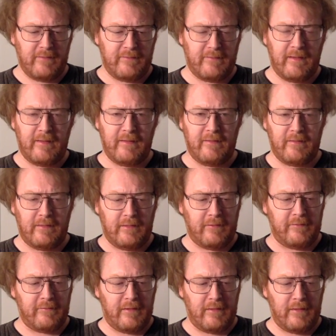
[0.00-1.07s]
silent La
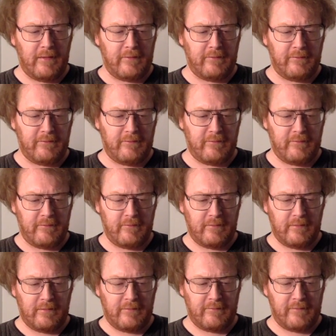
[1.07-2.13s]
Silence
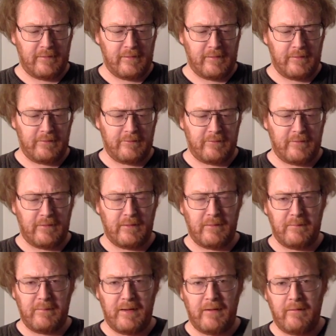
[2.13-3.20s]
Le Silence de la
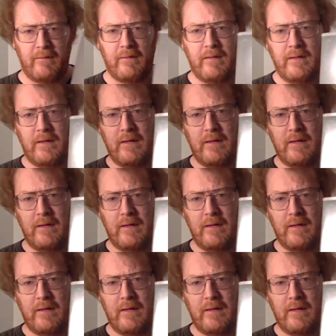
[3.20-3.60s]
Mer,